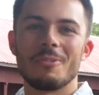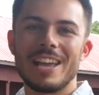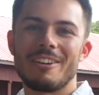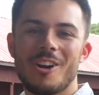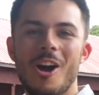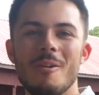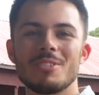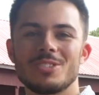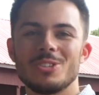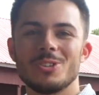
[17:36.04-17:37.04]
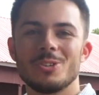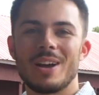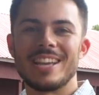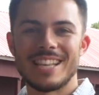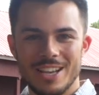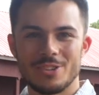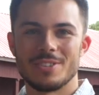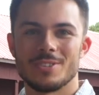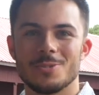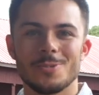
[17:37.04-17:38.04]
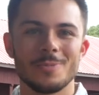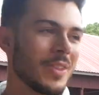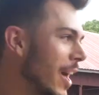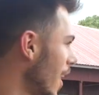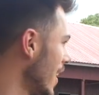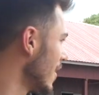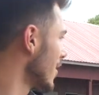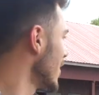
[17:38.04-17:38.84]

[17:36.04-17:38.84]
we have come to a secondary school in